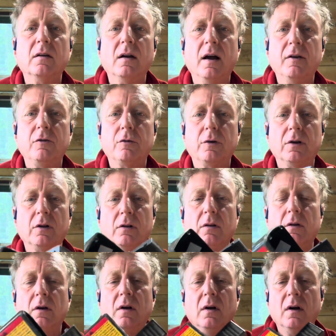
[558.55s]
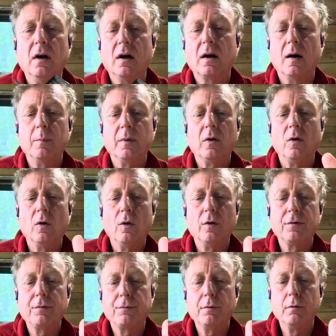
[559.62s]
I drilled a couple
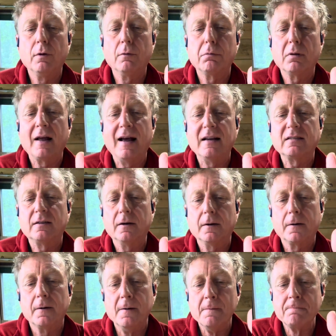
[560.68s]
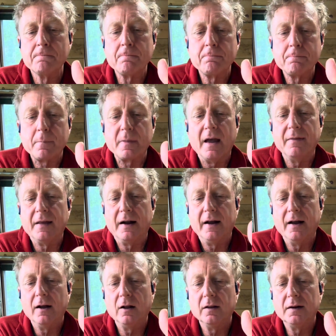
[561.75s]
holes through the plastic, and then I
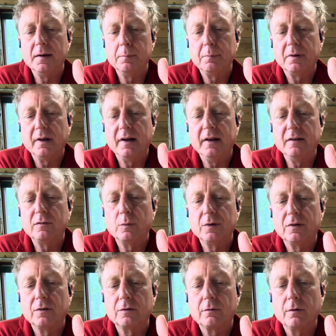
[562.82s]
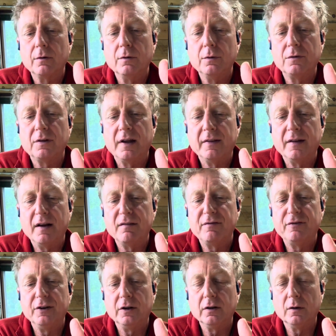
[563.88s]
held it in place with the screws, and then I
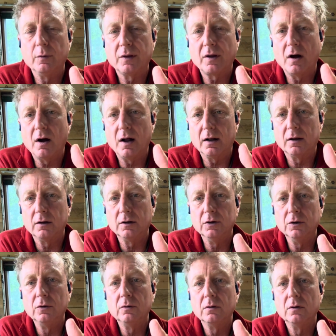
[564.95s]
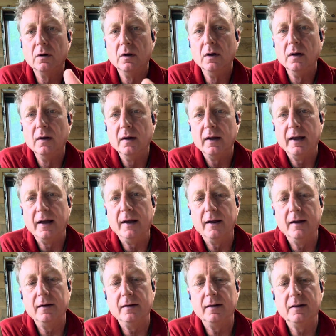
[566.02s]
filled it with hot glue,
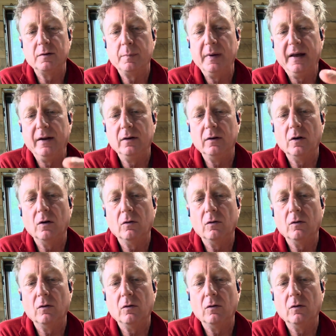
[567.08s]
and it's been